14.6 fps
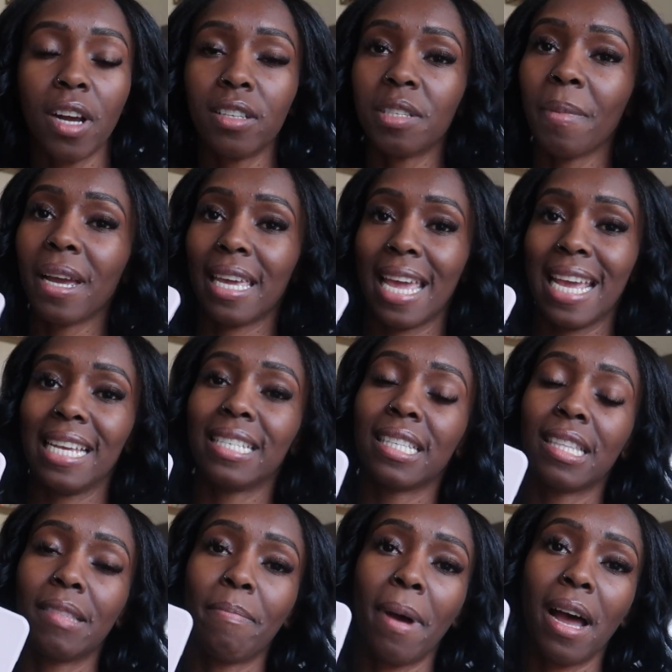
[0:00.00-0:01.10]
on to my case
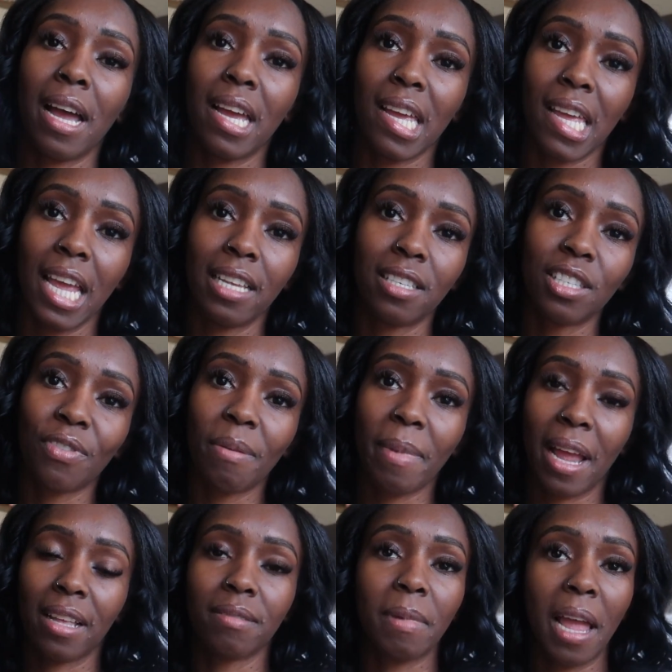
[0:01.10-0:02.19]
is from
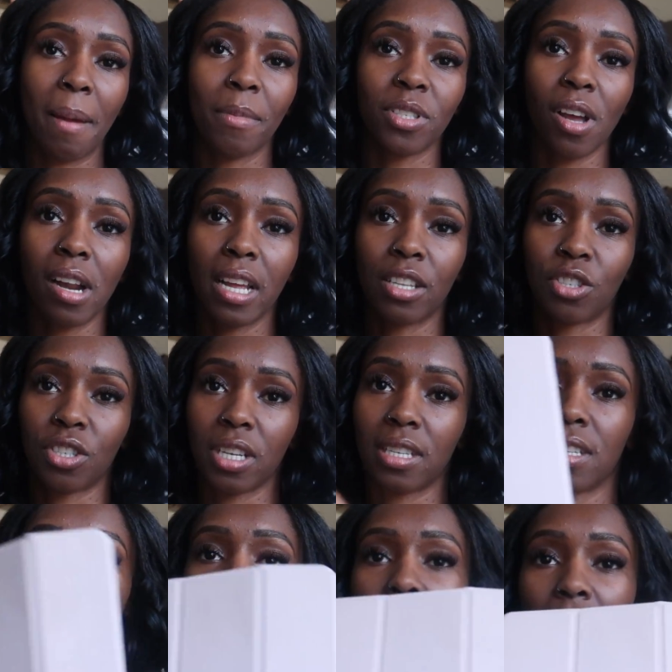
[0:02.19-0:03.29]
Amazon. It's
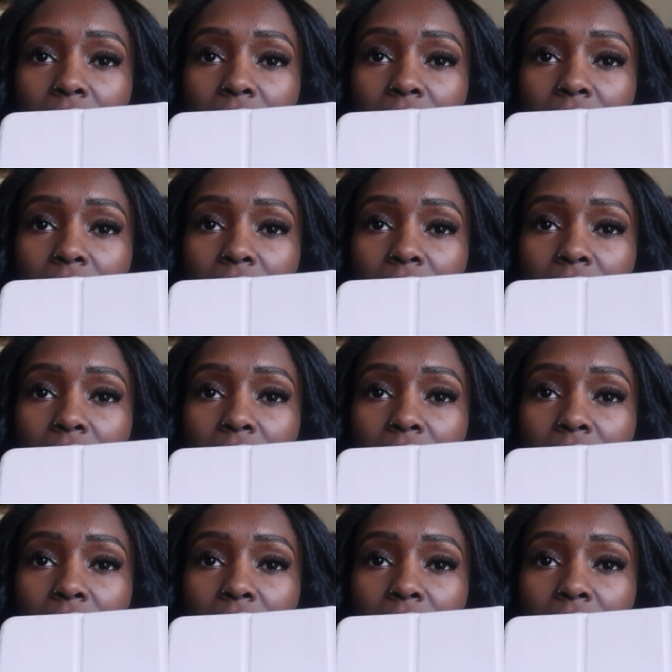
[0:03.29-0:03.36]
just